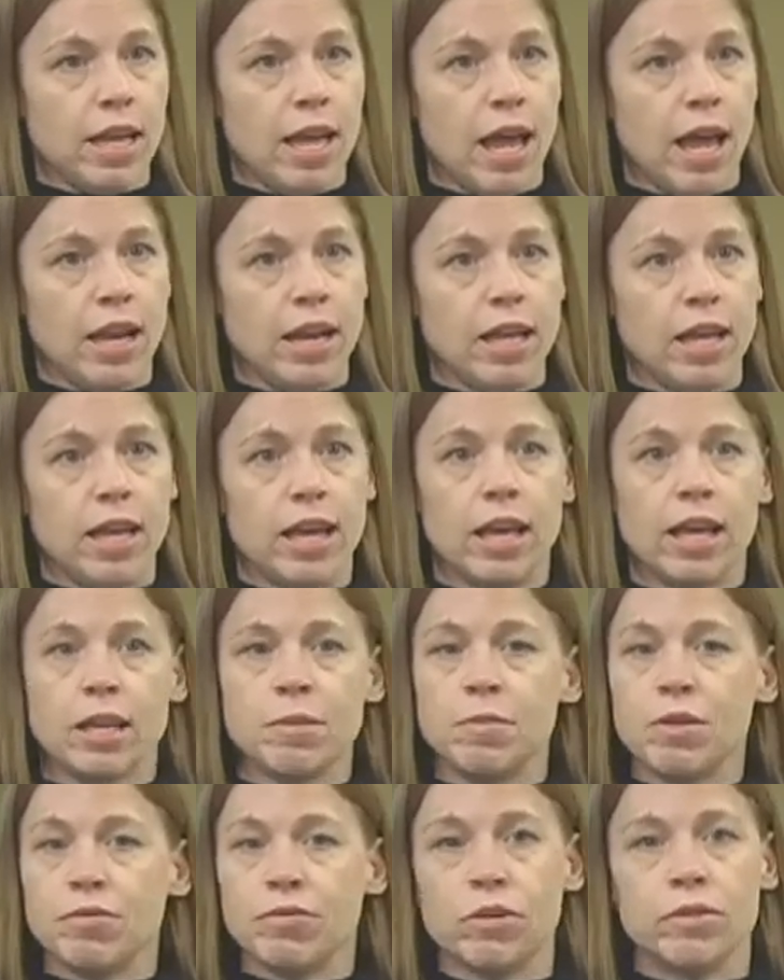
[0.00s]
And it
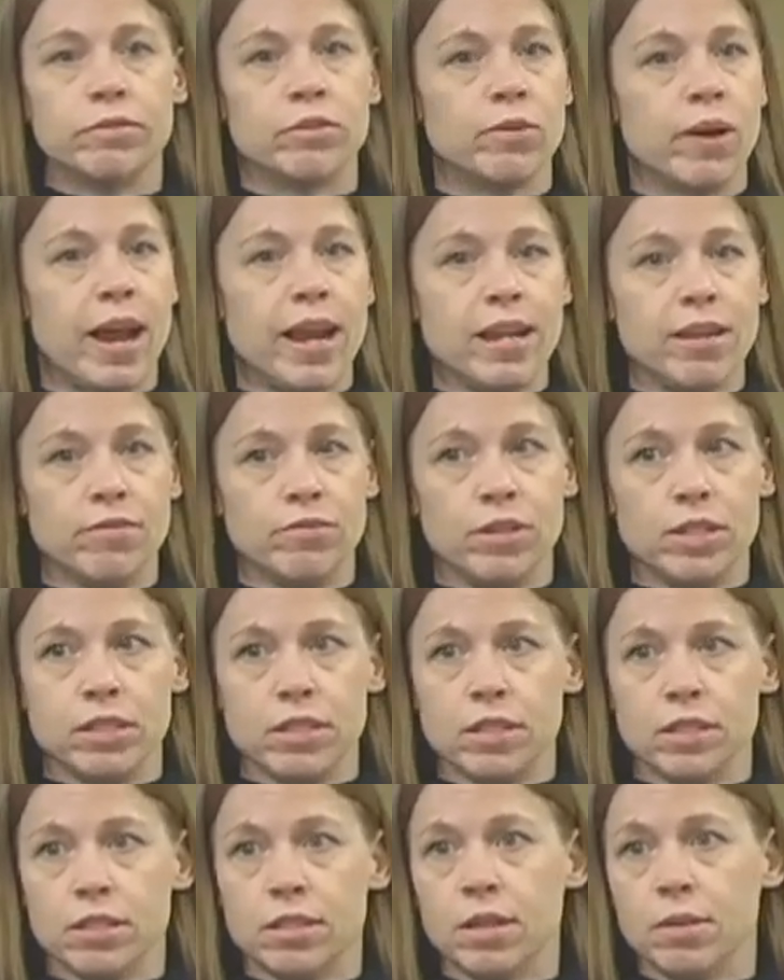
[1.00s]
can be for a variety of reasons.